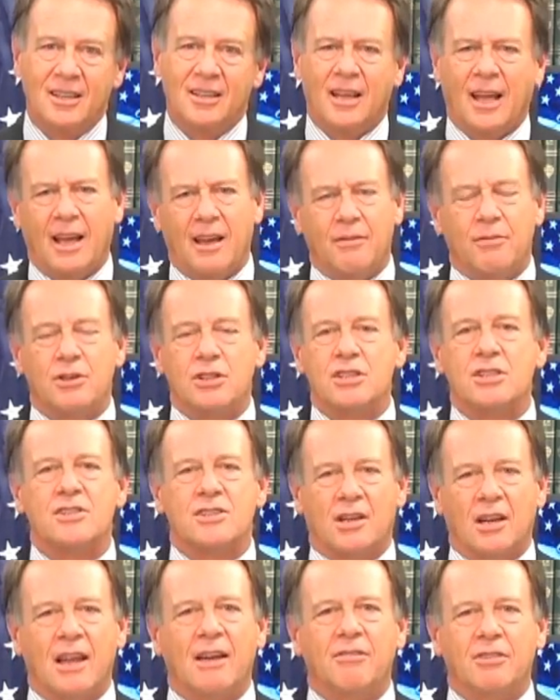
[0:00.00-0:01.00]
averages
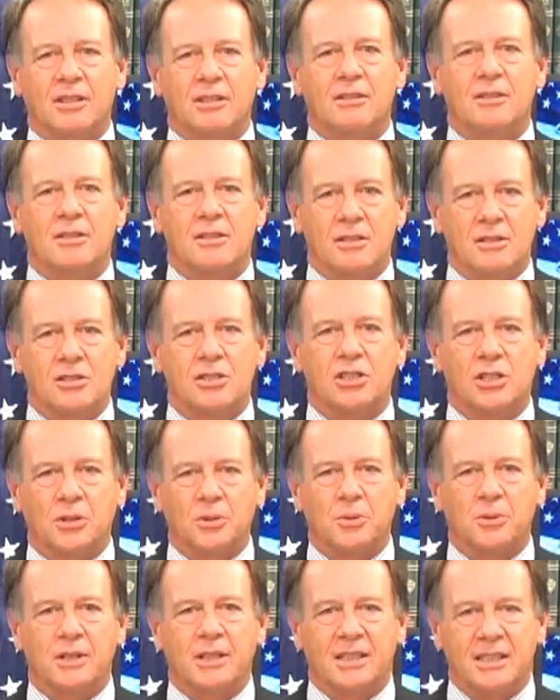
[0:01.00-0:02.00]
11
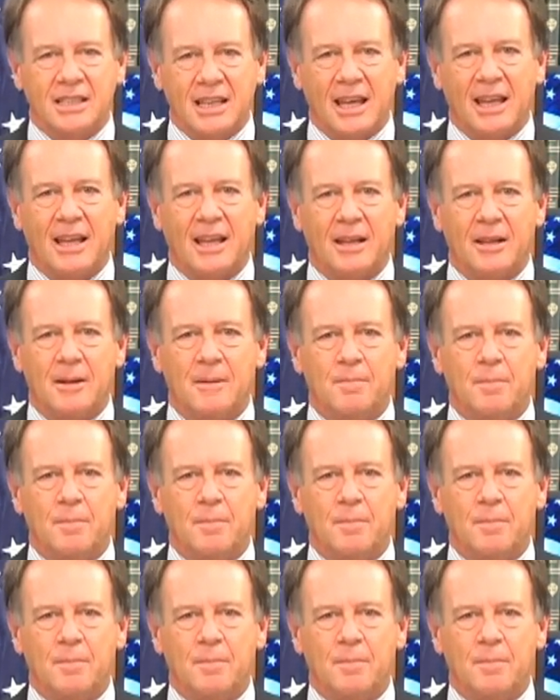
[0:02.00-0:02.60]
children a day.